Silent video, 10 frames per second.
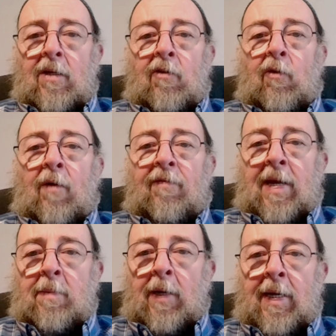So
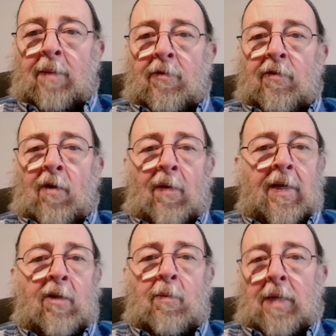if Abraham saw
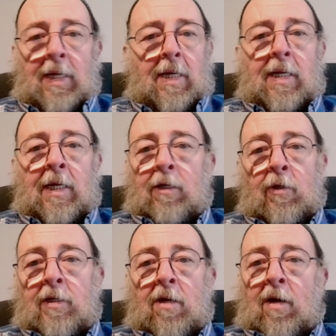this being, it
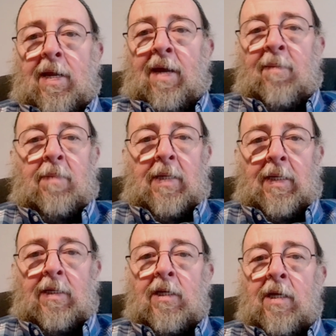could not have
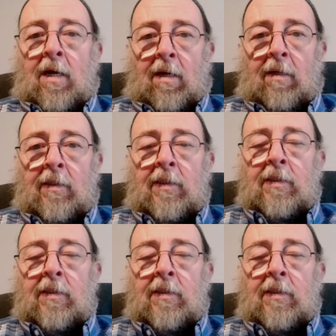been Yah.